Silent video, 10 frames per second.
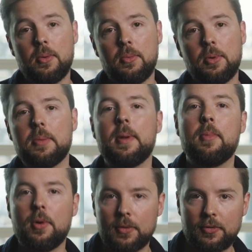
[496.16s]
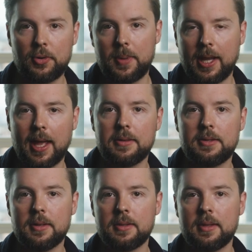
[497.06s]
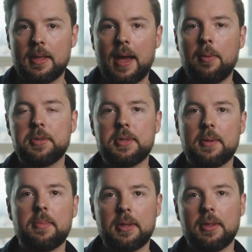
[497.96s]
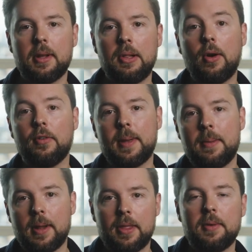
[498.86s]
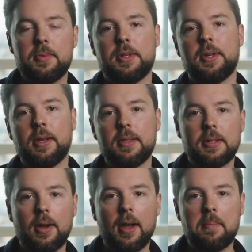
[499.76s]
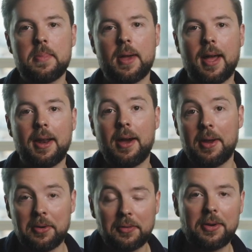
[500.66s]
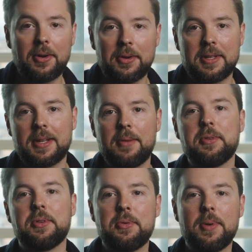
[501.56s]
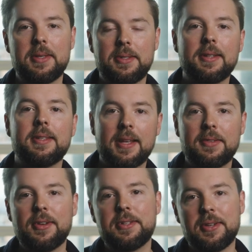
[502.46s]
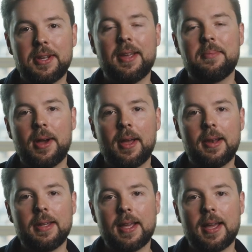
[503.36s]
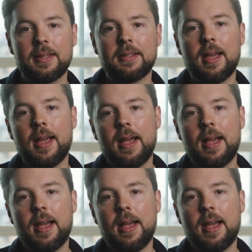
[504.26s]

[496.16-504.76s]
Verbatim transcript: with a bit more of a filmic edge. And, and that wasn't something that a lot of people, I think, were doing at the time. And I on, honestly wasn't always successful at doing it in my early days.